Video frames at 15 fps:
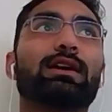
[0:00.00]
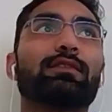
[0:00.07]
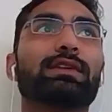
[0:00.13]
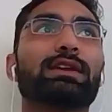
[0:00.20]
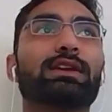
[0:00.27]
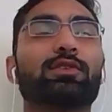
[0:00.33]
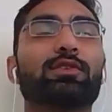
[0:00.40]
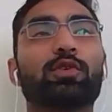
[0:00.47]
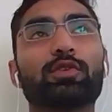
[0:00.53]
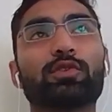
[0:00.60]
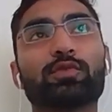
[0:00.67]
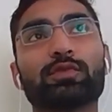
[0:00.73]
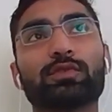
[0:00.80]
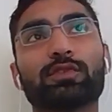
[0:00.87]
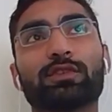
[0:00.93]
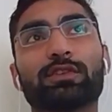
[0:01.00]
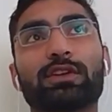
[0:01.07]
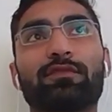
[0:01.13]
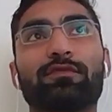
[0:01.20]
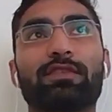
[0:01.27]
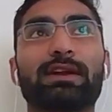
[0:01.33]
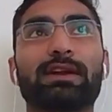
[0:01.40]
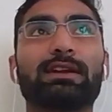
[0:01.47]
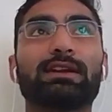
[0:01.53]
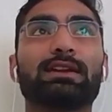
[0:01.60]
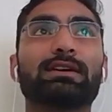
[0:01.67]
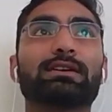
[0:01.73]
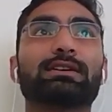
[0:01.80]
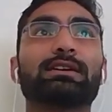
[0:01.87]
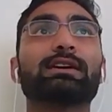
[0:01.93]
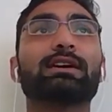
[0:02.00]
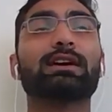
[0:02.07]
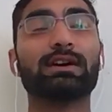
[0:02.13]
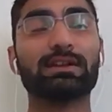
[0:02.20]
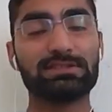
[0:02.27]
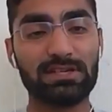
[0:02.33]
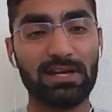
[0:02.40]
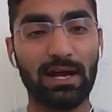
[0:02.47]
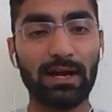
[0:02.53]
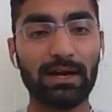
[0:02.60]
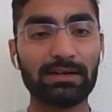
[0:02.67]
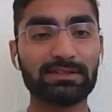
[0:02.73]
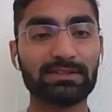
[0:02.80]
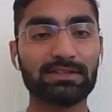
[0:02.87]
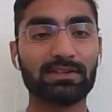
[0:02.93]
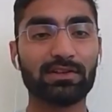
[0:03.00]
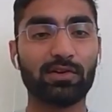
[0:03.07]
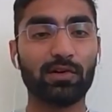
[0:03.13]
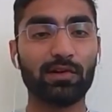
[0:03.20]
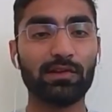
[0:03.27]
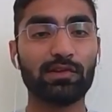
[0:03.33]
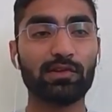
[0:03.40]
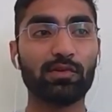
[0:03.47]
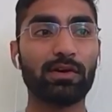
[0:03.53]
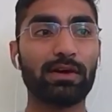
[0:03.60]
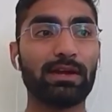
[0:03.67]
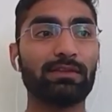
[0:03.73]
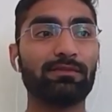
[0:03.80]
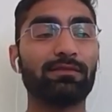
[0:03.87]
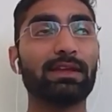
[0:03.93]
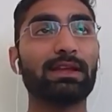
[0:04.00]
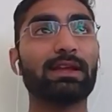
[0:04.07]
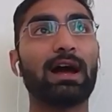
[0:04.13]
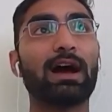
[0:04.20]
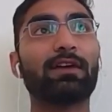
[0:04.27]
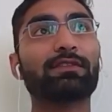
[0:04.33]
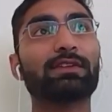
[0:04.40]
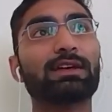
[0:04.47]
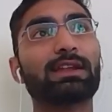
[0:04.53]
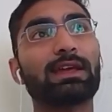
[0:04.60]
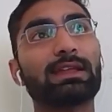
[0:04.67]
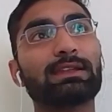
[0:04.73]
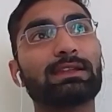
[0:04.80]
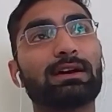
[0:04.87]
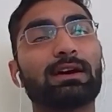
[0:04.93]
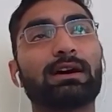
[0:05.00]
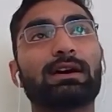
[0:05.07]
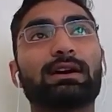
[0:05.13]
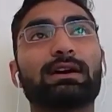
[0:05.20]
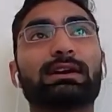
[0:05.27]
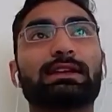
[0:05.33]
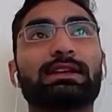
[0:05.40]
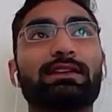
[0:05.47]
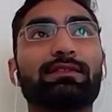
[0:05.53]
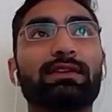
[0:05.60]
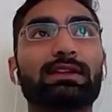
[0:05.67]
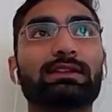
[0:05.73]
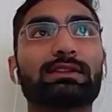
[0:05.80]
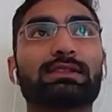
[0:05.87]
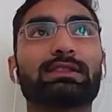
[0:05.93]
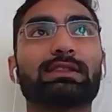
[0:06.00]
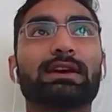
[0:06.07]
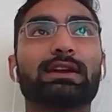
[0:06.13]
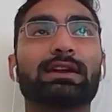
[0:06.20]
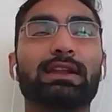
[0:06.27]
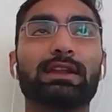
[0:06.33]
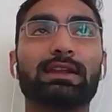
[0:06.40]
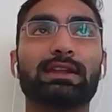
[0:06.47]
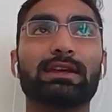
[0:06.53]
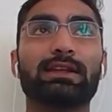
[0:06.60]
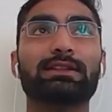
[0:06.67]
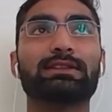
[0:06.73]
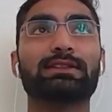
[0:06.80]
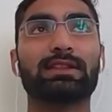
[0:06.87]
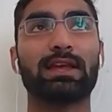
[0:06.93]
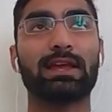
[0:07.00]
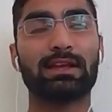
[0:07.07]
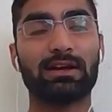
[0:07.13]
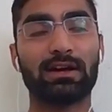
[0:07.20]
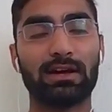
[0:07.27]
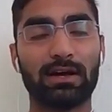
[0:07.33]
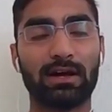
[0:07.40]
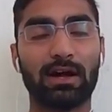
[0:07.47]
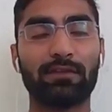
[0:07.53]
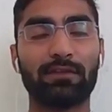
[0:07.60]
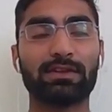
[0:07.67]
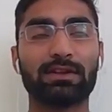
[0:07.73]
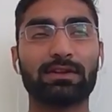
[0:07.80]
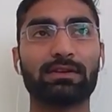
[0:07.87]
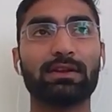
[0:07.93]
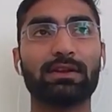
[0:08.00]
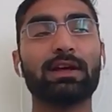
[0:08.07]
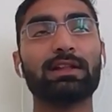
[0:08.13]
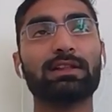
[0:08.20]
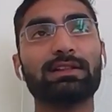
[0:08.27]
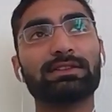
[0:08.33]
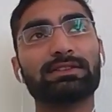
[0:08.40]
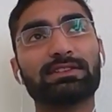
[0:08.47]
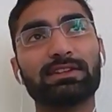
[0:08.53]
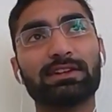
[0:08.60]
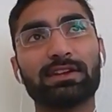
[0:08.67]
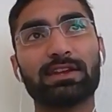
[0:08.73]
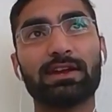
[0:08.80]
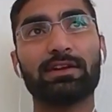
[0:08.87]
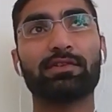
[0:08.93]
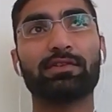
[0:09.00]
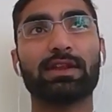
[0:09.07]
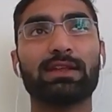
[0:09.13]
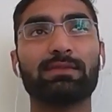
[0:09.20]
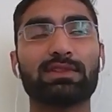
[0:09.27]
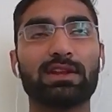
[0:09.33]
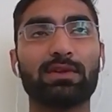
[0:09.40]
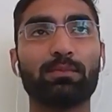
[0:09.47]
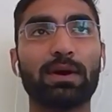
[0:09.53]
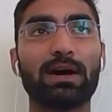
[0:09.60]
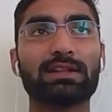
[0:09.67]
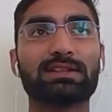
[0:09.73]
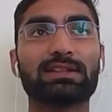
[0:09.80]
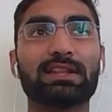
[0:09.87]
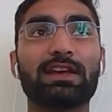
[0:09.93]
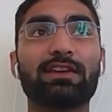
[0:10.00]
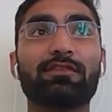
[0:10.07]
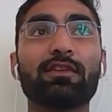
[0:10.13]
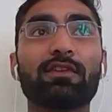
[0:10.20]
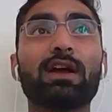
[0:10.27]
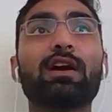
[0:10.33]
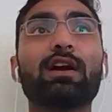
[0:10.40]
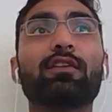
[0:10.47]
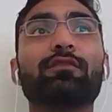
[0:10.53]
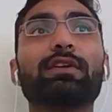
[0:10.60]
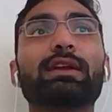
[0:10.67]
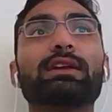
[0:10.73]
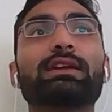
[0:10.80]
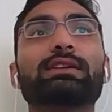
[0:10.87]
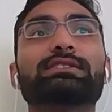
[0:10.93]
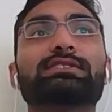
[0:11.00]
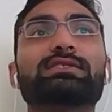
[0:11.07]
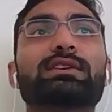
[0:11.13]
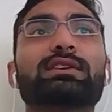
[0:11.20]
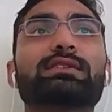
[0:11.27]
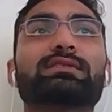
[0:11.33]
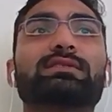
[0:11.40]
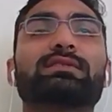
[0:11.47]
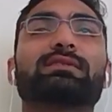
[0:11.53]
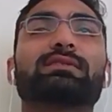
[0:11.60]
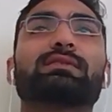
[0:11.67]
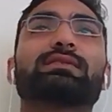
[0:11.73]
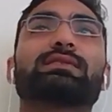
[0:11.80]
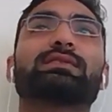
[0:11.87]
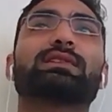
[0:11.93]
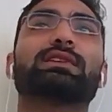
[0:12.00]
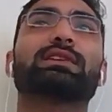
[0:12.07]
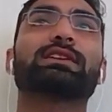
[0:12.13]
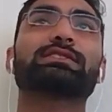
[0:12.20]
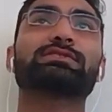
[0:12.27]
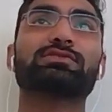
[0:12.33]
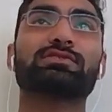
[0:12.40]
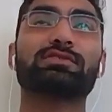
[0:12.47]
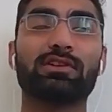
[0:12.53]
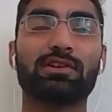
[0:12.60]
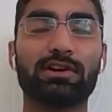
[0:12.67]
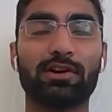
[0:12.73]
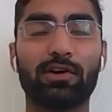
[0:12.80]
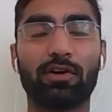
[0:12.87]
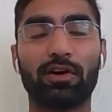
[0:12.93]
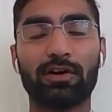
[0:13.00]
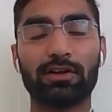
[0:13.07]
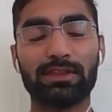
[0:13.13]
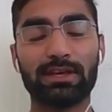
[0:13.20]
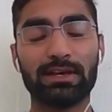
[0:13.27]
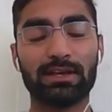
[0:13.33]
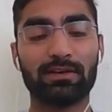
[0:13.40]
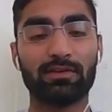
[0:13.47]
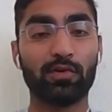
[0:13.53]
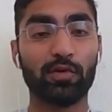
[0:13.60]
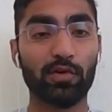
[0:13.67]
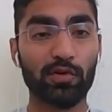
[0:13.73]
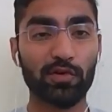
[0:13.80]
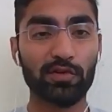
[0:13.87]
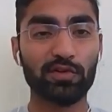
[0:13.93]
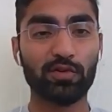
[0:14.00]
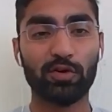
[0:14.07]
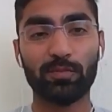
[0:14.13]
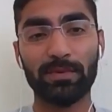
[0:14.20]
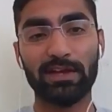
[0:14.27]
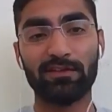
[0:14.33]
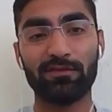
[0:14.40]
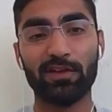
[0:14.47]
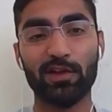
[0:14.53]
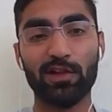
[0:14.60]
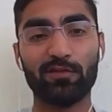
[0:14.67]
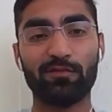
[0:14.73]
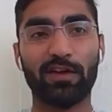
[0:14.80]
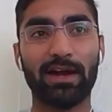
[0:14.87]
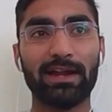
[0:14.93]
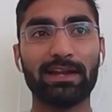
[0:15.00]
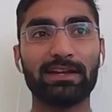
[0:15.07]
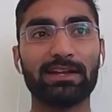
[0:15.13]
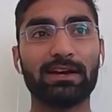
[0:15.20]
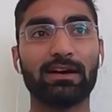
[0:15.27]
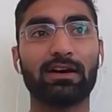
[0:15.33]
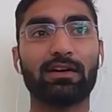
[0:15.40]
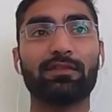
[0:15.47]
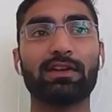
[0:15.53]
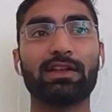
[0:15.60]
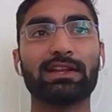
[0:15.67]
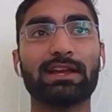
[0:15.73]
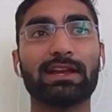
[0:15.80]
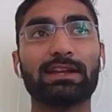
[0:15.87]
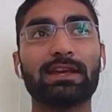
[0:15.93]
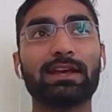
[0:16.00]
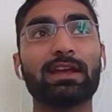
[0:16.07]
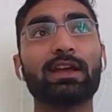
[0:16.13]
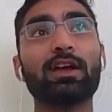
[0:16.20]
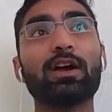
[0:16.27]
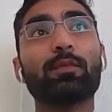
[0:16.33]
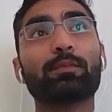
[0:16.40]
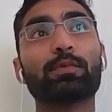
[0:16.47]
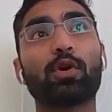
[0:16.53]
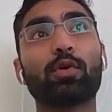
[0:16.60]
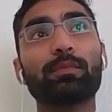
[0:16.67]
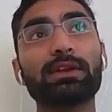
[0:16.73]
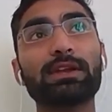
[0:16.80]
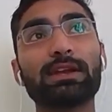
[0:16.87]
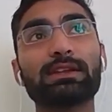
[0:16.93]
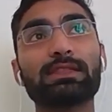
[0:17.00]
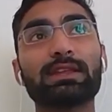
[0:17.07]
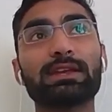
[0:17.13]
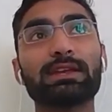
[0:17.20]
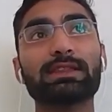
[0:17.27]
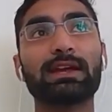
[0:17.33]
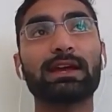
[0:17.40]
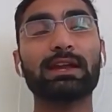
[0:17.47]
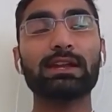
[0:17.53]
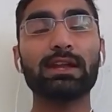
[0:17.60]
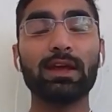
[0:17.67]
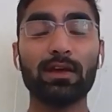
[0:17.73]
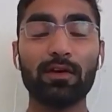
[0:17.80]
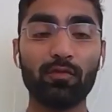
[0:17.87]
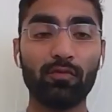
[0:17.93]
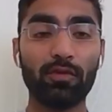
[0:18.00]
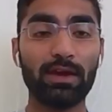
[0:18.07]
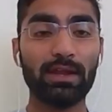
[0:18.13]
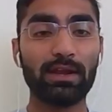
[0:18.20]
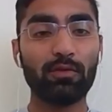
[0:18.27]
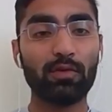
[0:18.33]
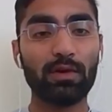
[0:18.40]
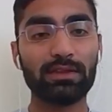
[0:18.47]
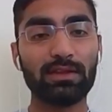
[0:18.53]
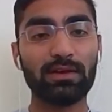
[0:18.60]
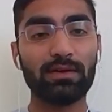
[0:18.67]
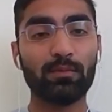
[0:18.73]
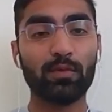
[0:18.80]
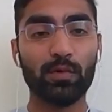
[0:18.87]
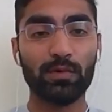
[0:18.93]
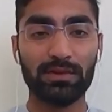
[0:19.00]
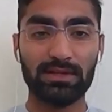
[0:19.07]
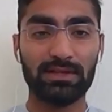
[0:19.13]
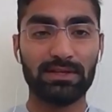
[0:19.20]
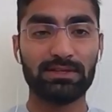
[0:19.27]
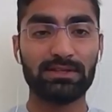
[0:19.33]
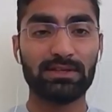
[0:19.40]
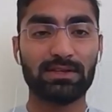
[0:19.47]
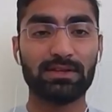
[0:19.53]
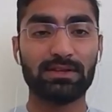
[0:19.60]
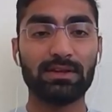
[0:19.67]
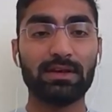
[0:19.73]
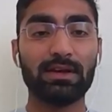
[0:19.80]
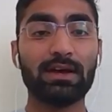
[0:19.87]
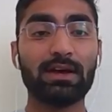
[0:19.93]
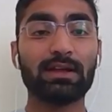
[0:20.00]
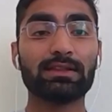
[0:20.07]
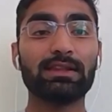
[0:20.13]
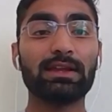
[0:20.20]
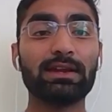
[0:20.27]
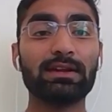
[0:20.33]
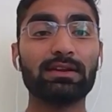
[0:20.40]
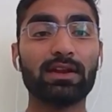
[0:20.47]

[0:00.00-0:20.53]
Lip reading: we go to different charts also, and we after giving their details, like after listening their dreams and past life, we just search on their horoscope, and we'll get a prominent thing that wherever the moon sits, that